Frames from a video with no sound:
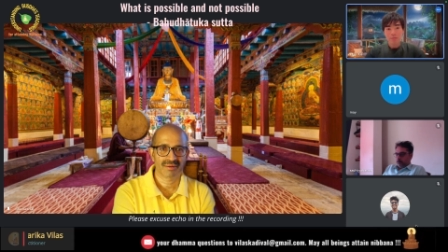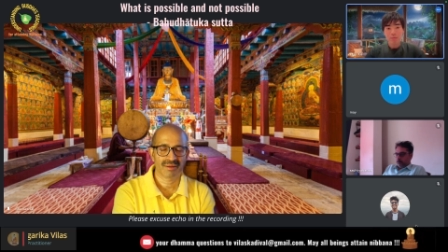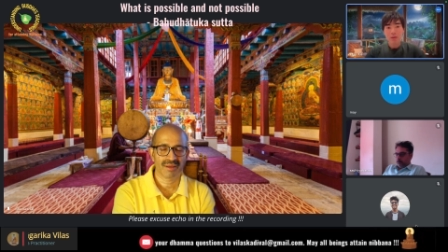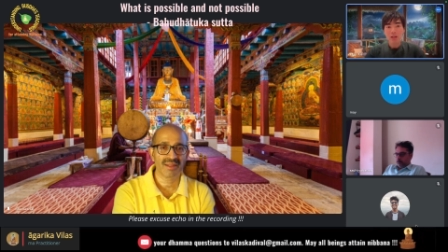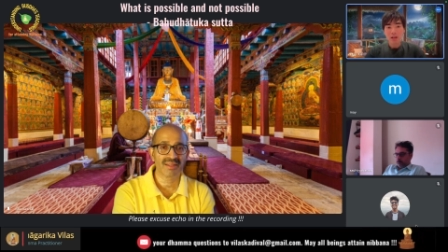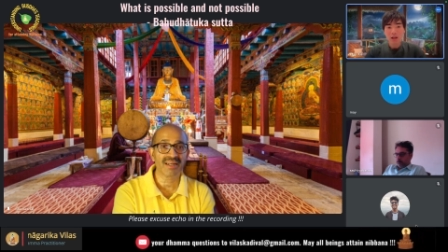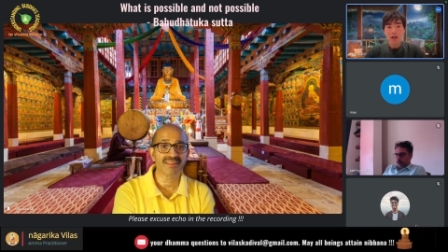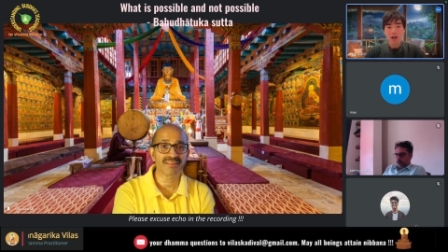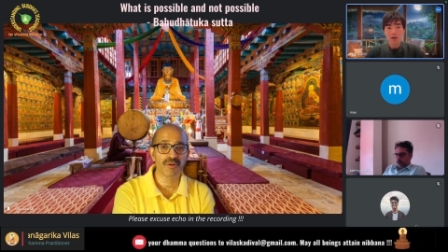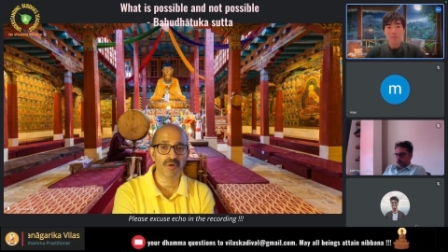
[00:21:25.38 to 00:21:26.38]
And
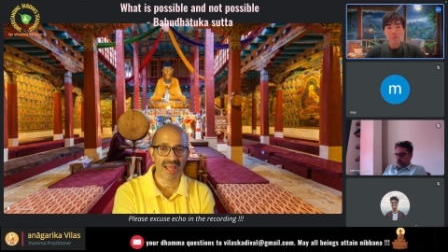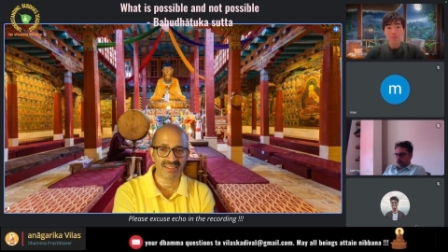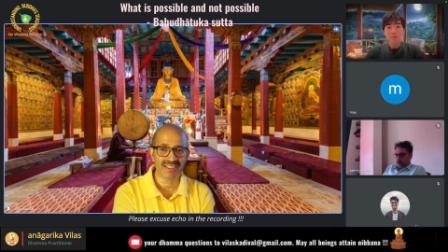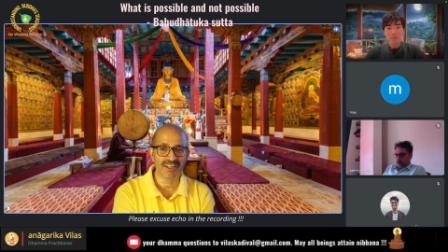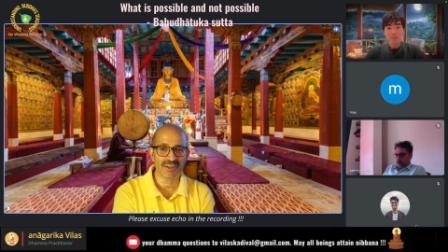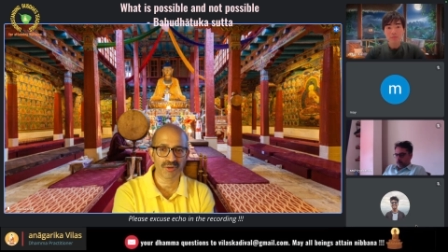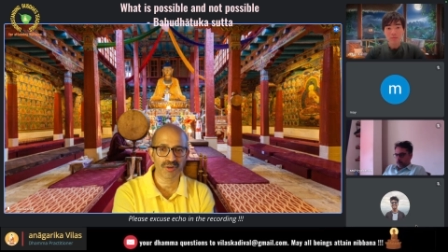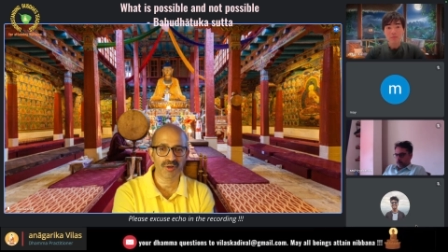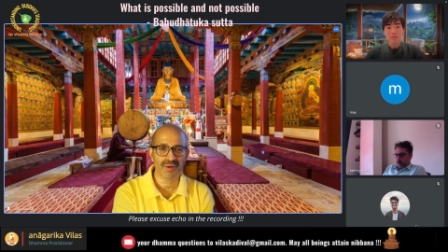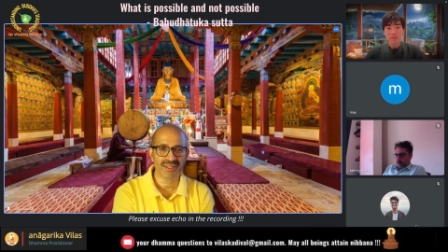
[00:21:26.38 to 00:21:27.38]
that's, you answered your
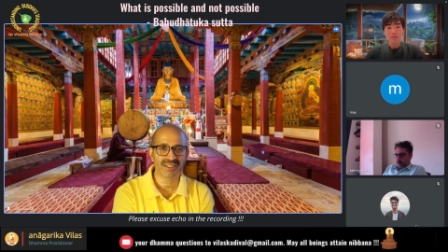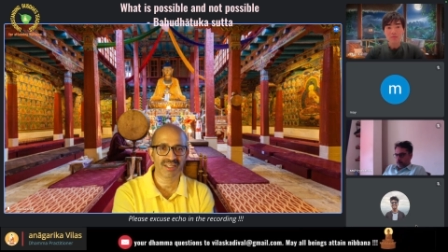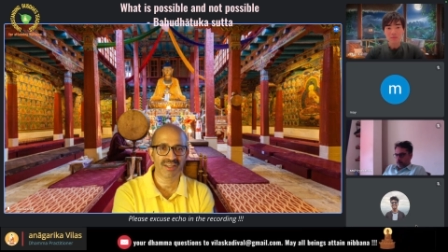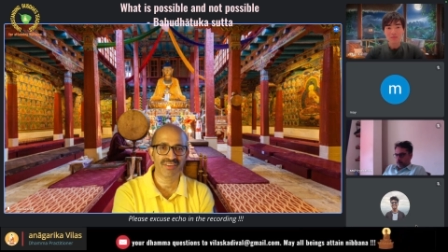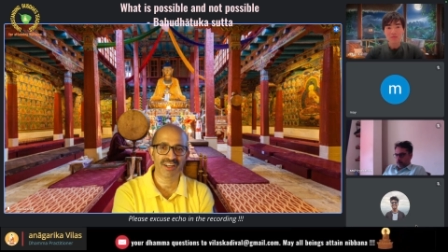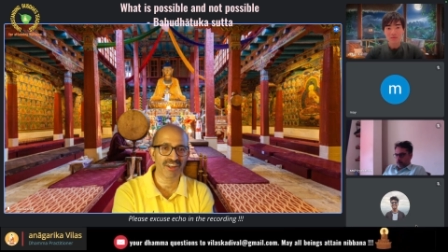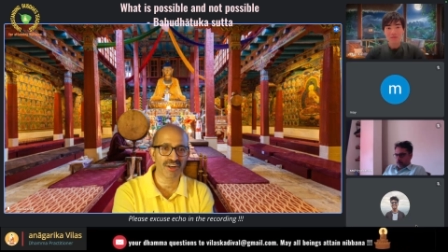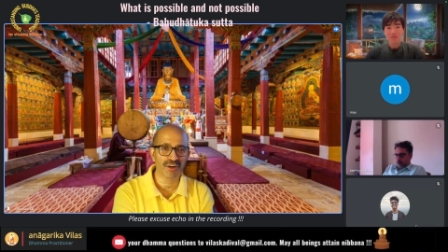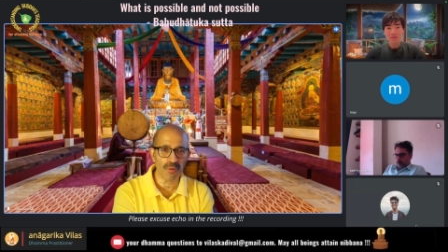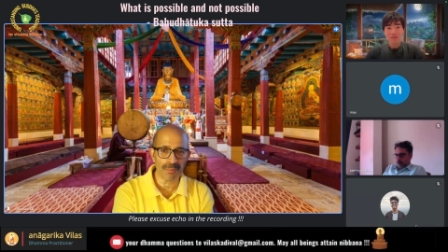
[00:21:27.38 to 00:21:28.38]
own question. If there were
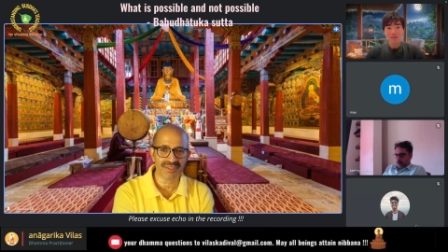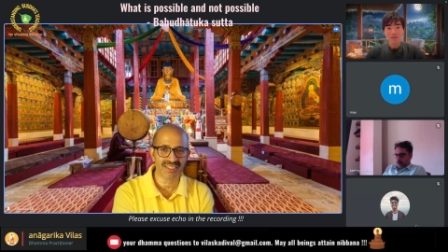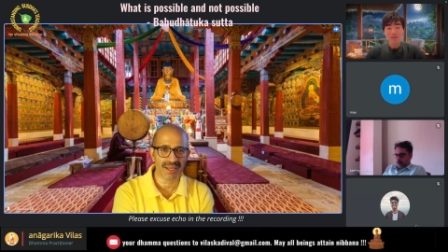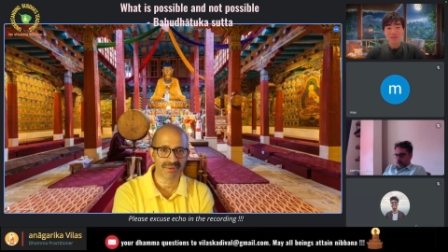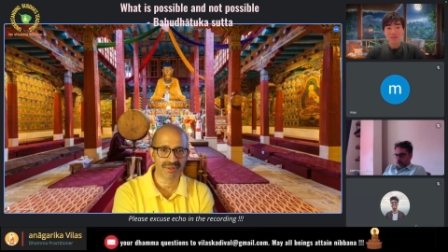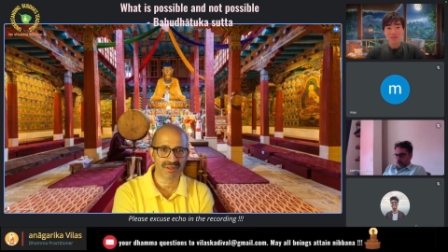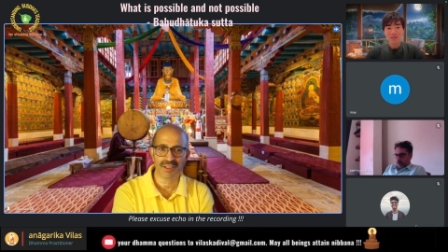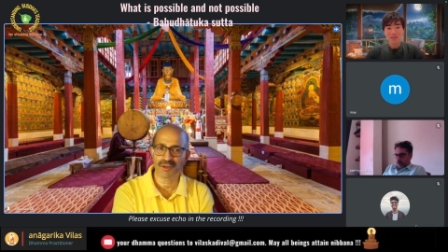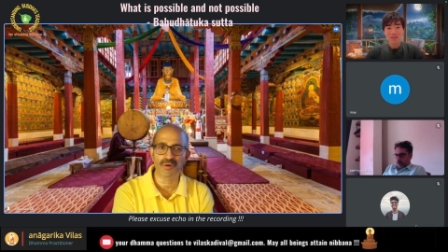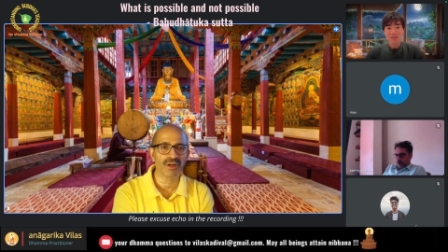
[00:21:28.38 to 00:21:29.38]
no perception,
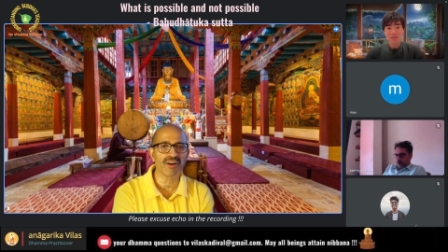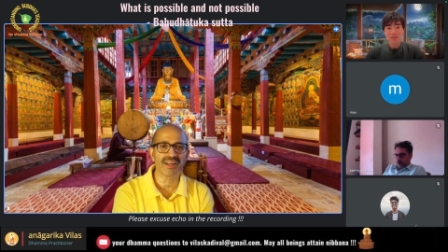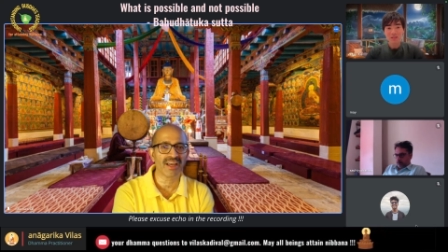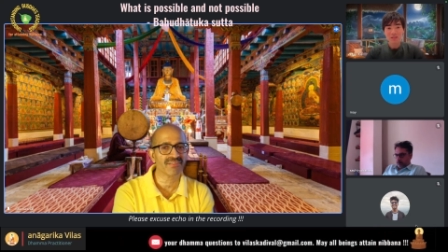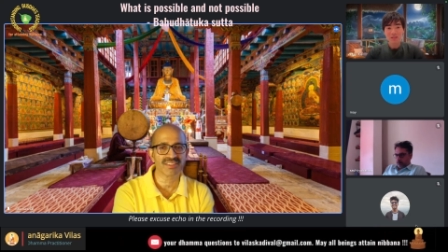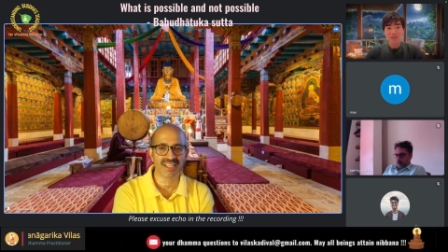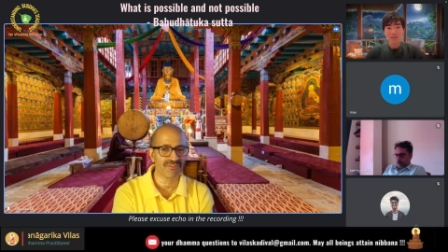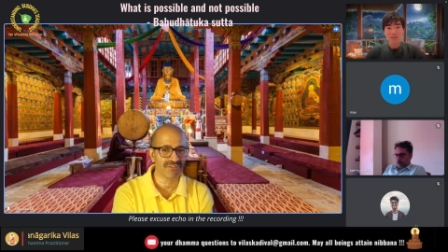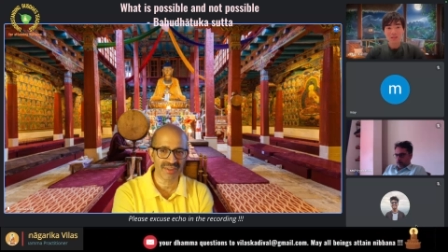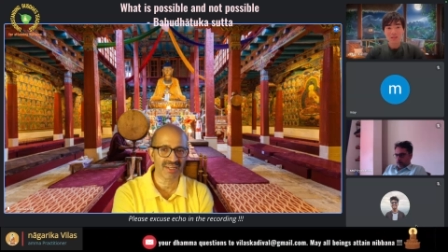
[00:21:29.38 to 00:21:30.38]
you would not have the
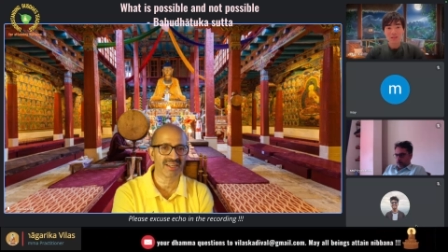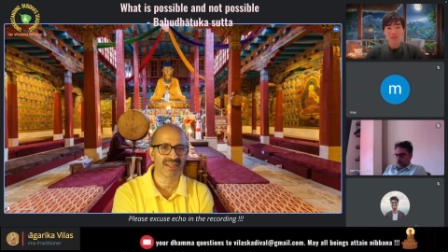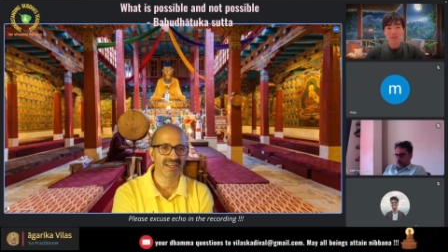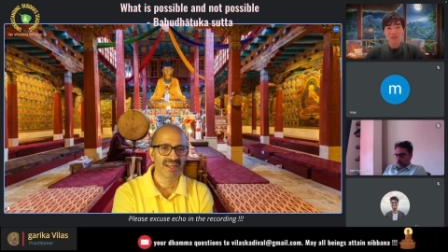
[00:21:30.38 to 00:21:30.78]
same feeling.